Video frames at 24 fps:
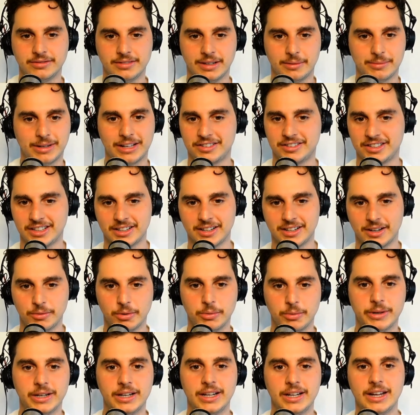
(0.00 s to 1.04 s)
I'm guessing a
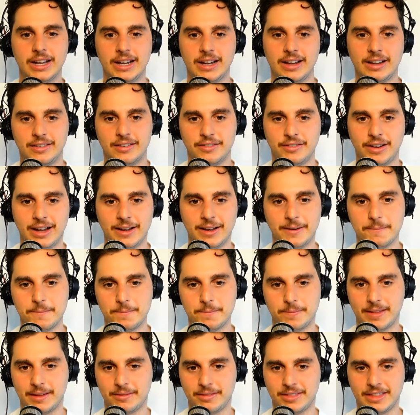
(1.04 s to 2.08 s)
woman. I
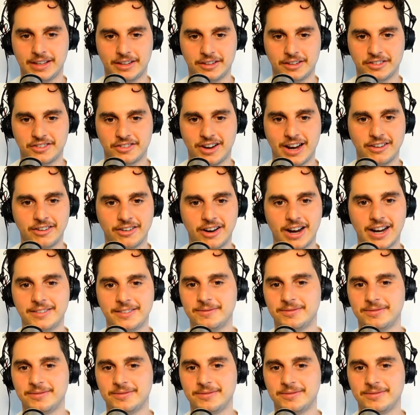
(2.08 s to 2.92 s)
think you're straight, right?